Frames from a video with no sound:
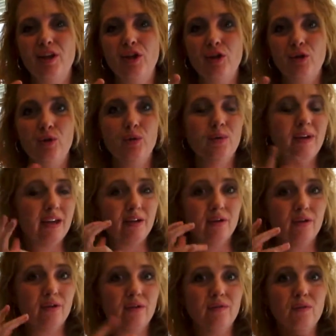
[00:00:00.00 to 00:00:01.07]
you
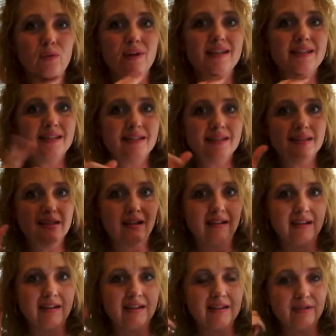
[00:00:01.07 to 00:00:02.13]
hear voices
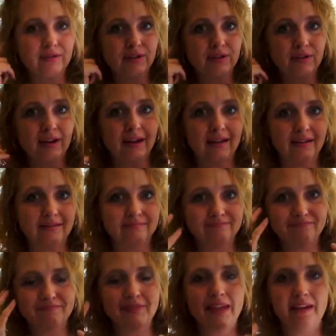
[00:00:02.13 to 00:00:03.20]
talking to you in your head,